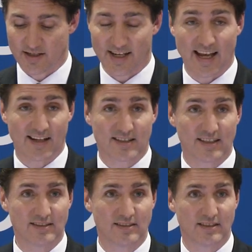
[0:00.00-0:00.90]

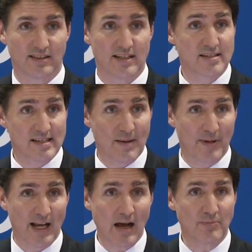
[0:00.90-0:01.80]
Canada is
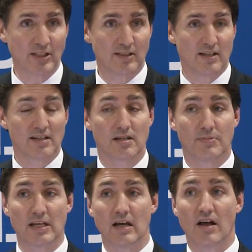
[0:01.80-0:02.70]
stepping up to
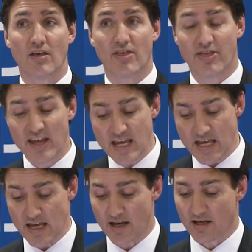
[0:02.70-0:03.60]
be
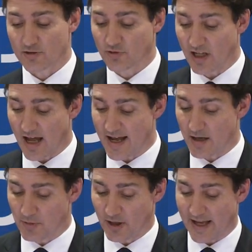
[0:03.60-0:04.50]
the
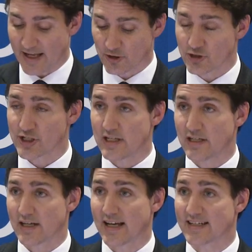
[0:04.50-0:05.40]
reliable
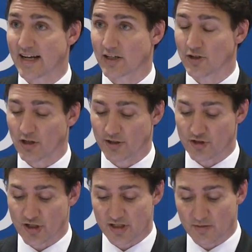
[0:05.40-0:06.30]
energy and
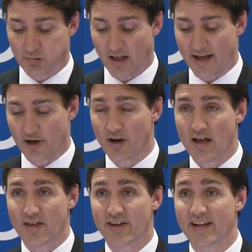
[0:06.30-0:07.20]
technology supplier
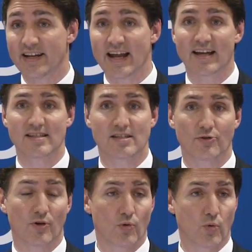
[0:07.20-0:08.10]
that a net
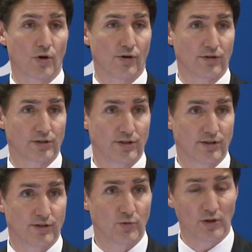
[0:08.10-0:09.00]
zero world
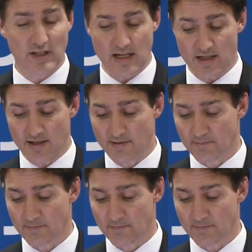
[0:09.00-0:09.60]
will need.